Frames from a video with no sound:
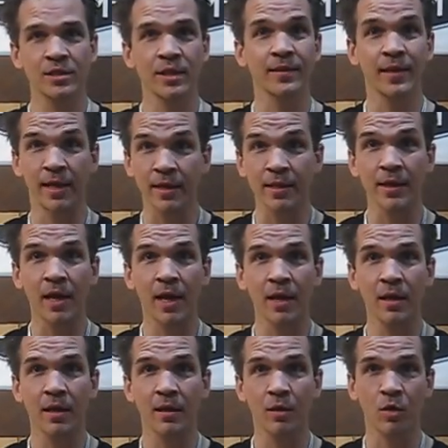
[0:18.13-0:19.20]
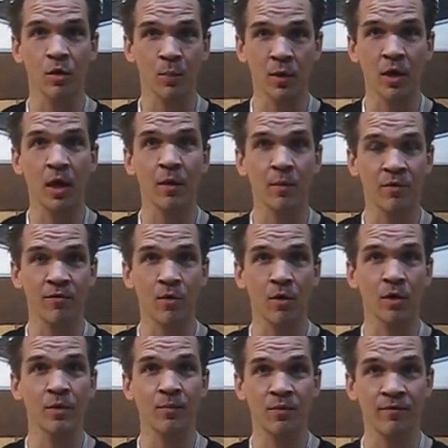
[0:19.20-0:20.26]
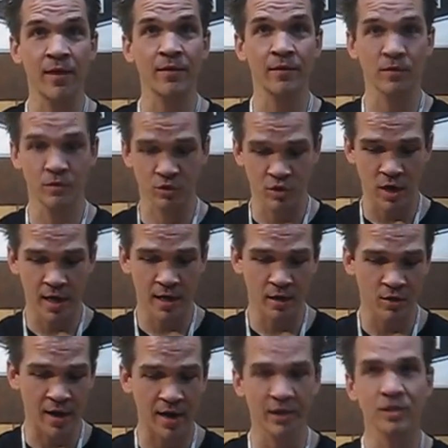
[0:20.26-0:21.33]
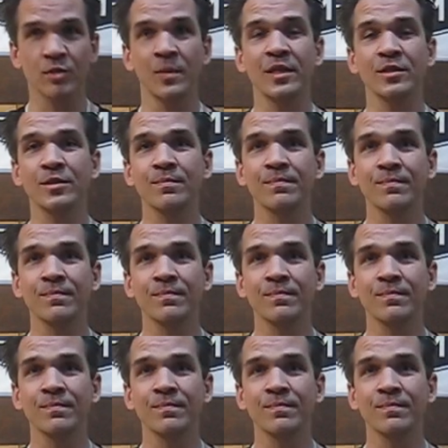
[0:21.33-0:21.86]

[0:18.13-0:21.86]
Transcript: At the end of the day, we put it on before to prevent dry and cracked slits.